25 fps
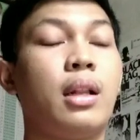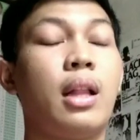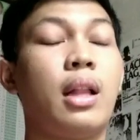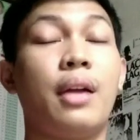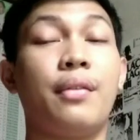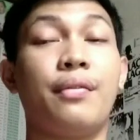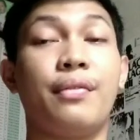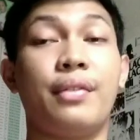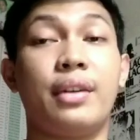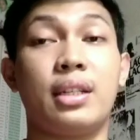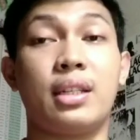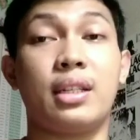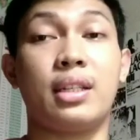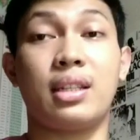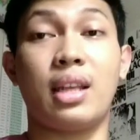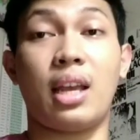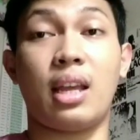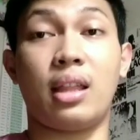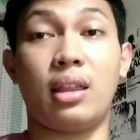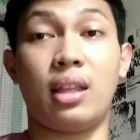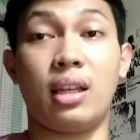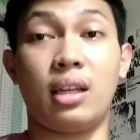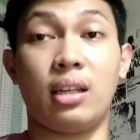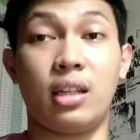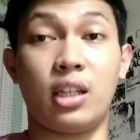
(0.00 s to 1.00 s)

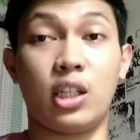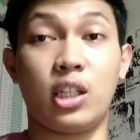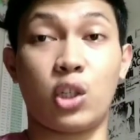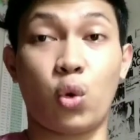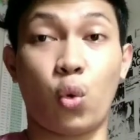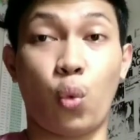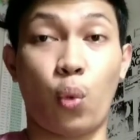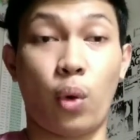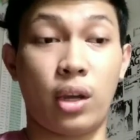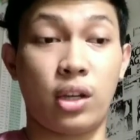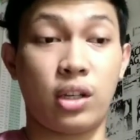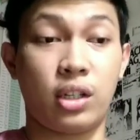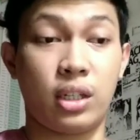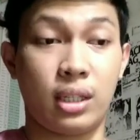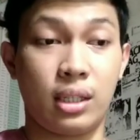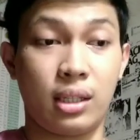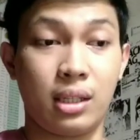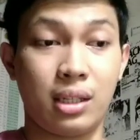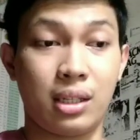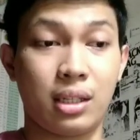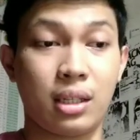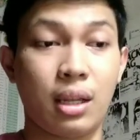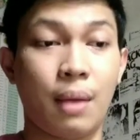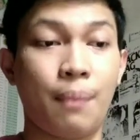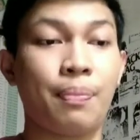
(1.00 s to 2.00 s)
understanding these
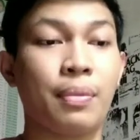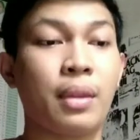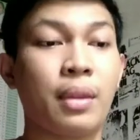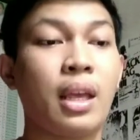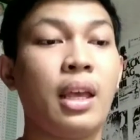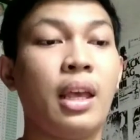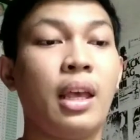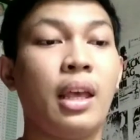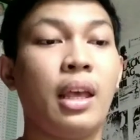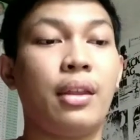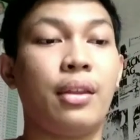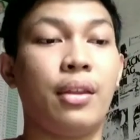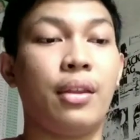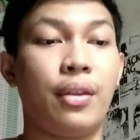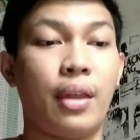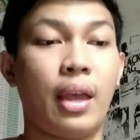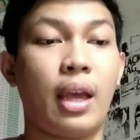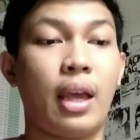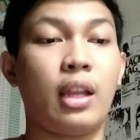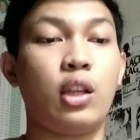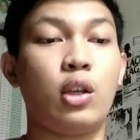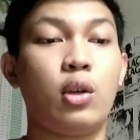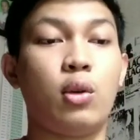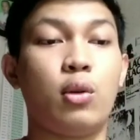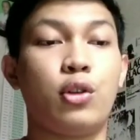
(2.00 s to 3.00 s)
questions?
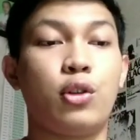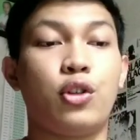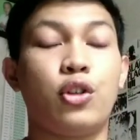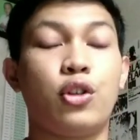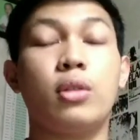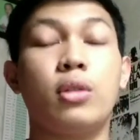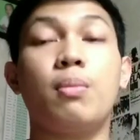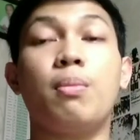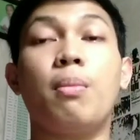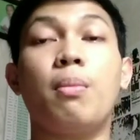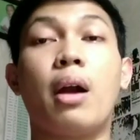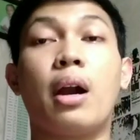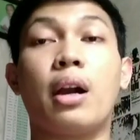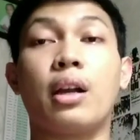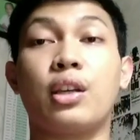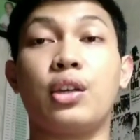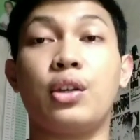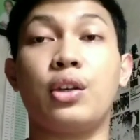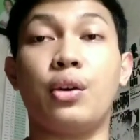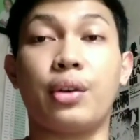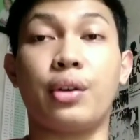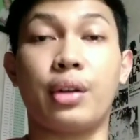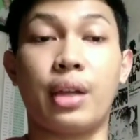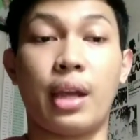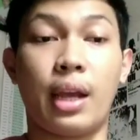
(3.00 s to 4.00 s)
Then you should mark
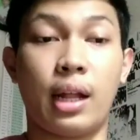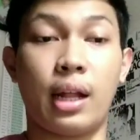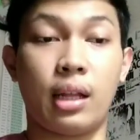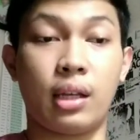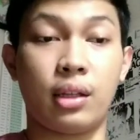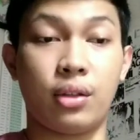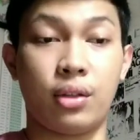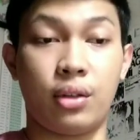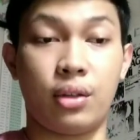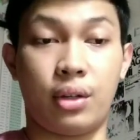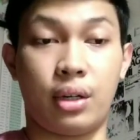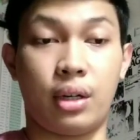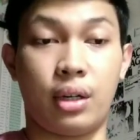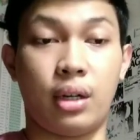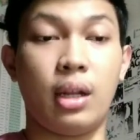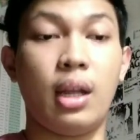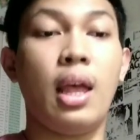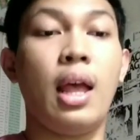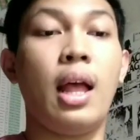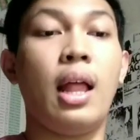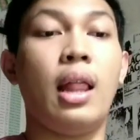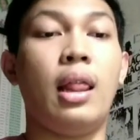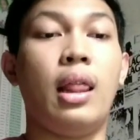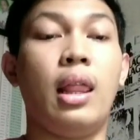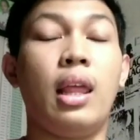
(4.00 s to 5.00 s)
your calendar.
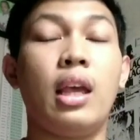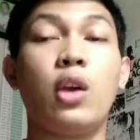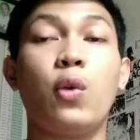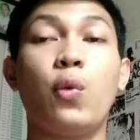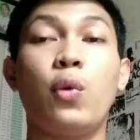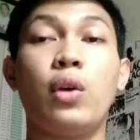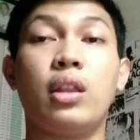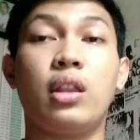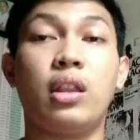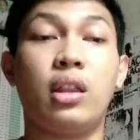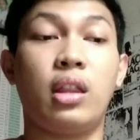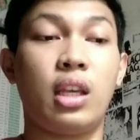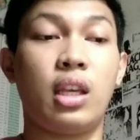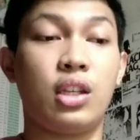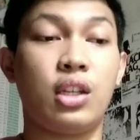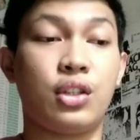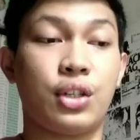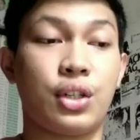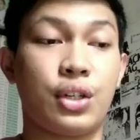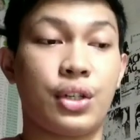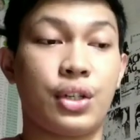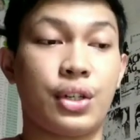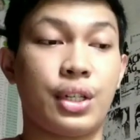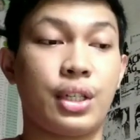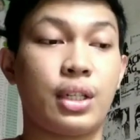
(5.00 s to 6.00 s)
Language
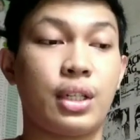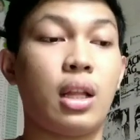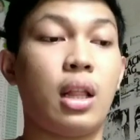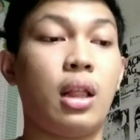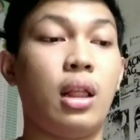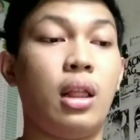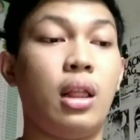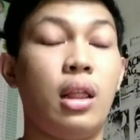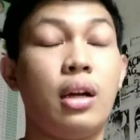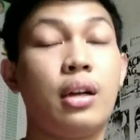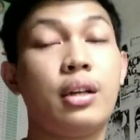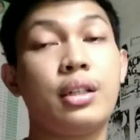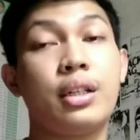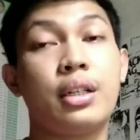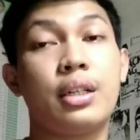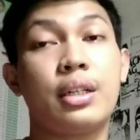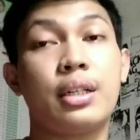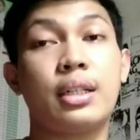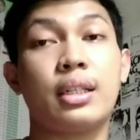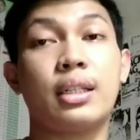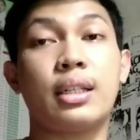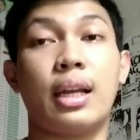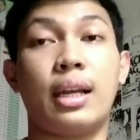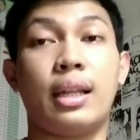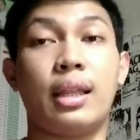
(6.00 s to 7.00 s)
teachers,
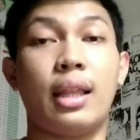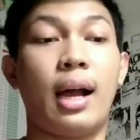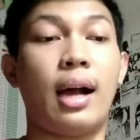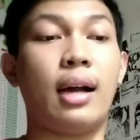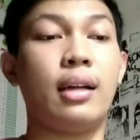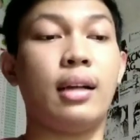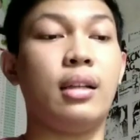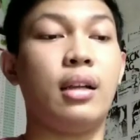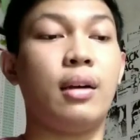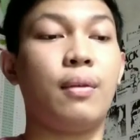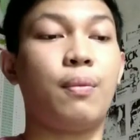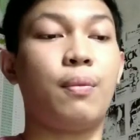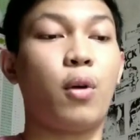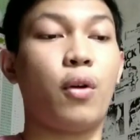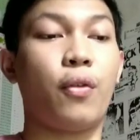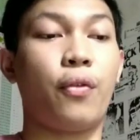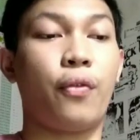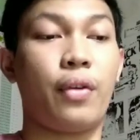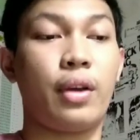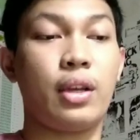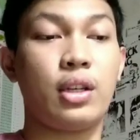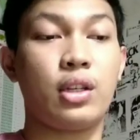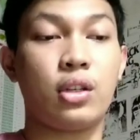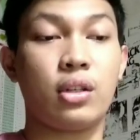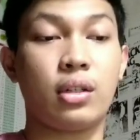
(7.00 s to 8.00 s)
learners, and other
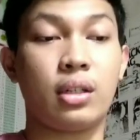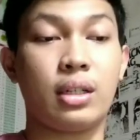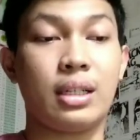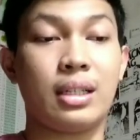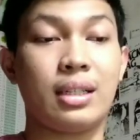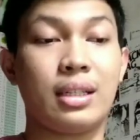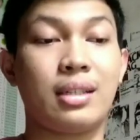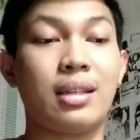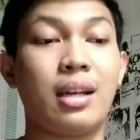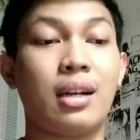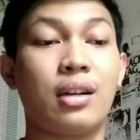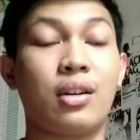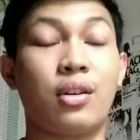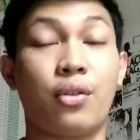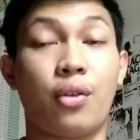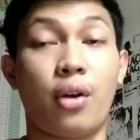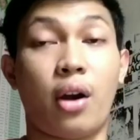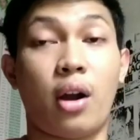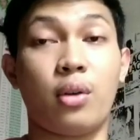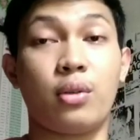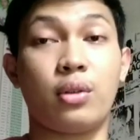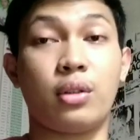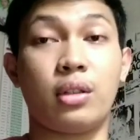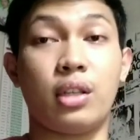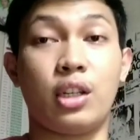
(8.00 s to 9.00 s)
professionals
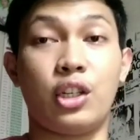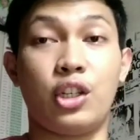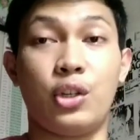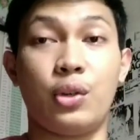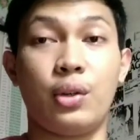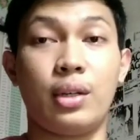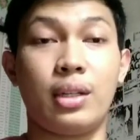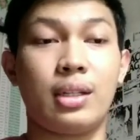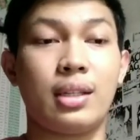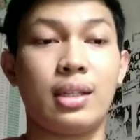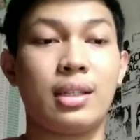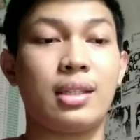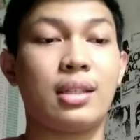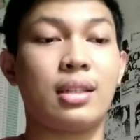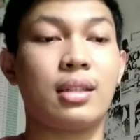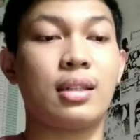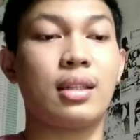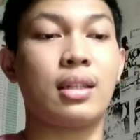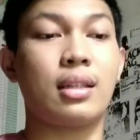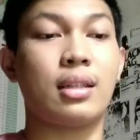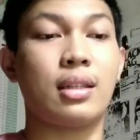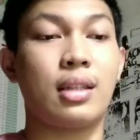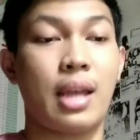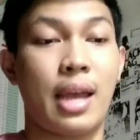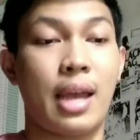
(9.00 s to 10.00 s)
across the United
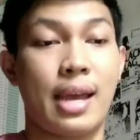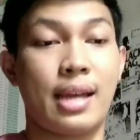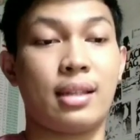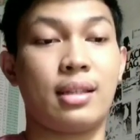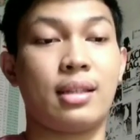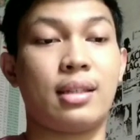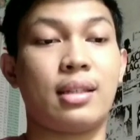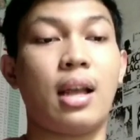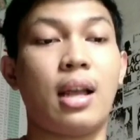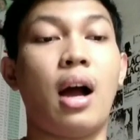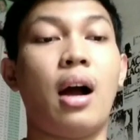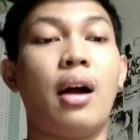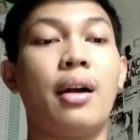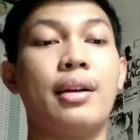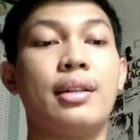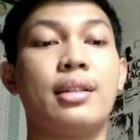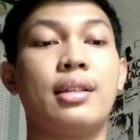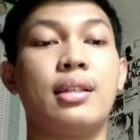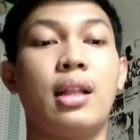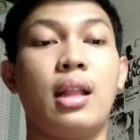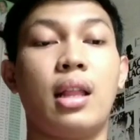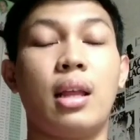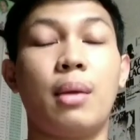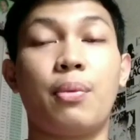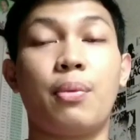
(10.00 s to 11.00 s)
States are
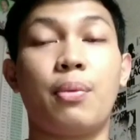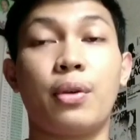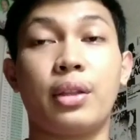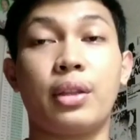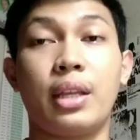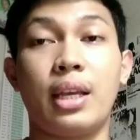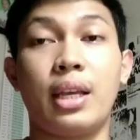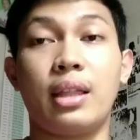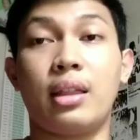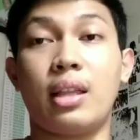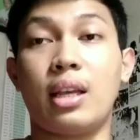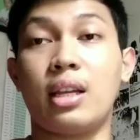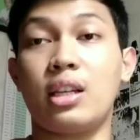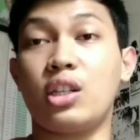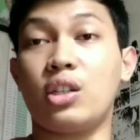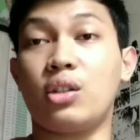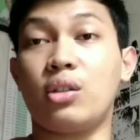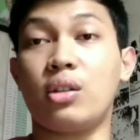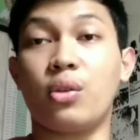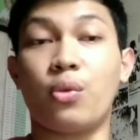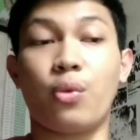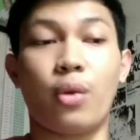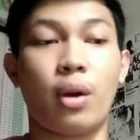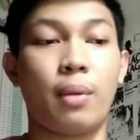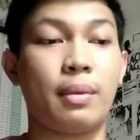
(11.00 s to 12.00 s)
celebrating National
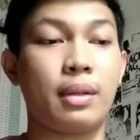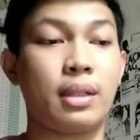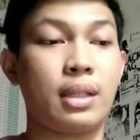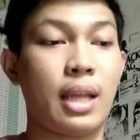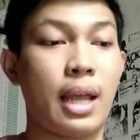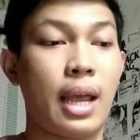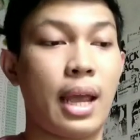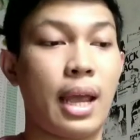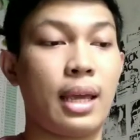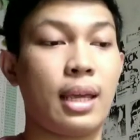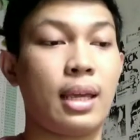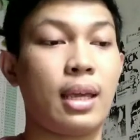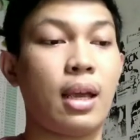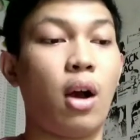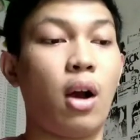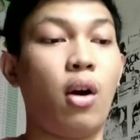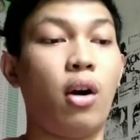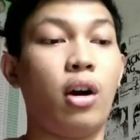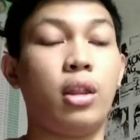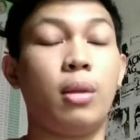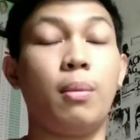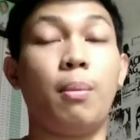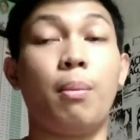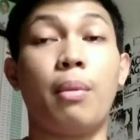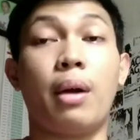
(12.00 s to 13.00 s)
Grammar Day
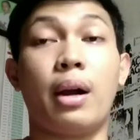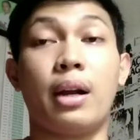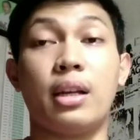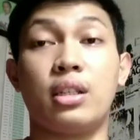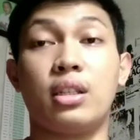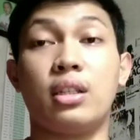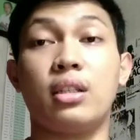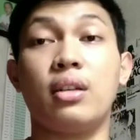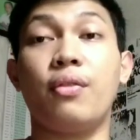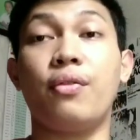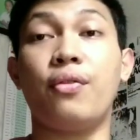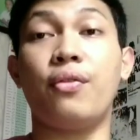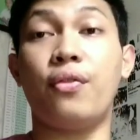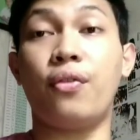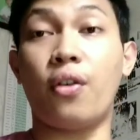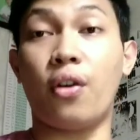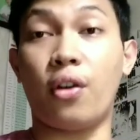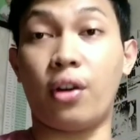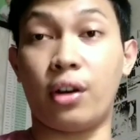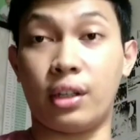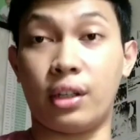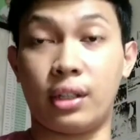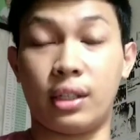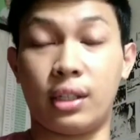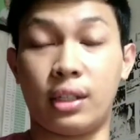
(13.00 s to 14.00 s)
on March
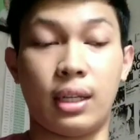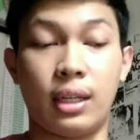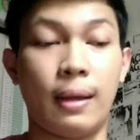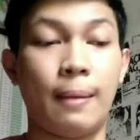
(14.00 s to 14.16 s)
4th.